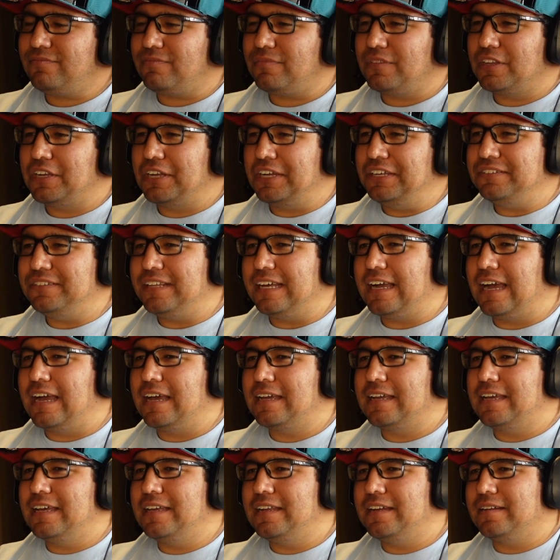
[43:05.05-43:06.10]
Because like I
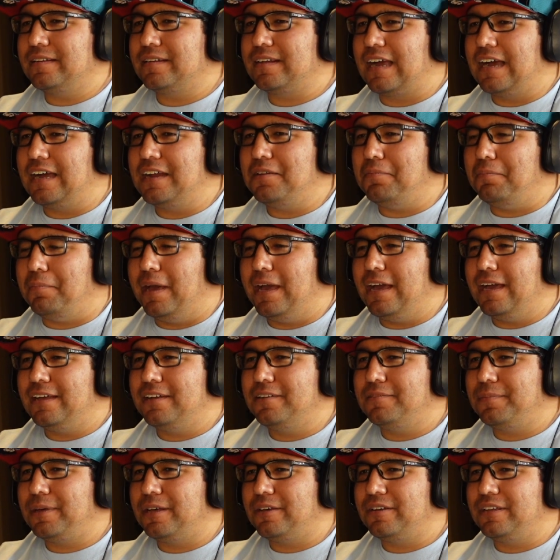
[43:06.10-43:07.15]
get kind of mad
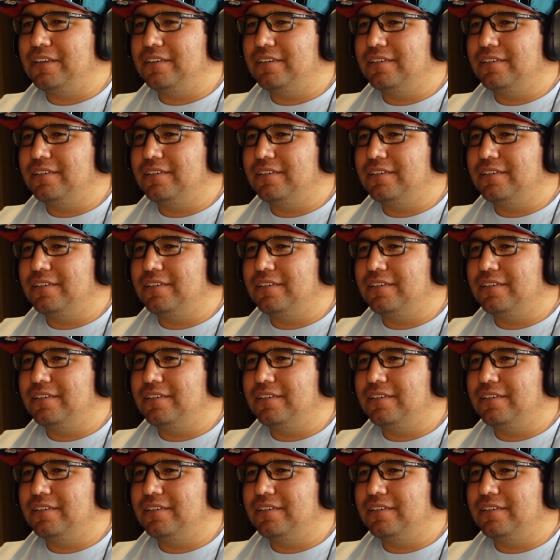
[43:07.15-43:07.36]
about it.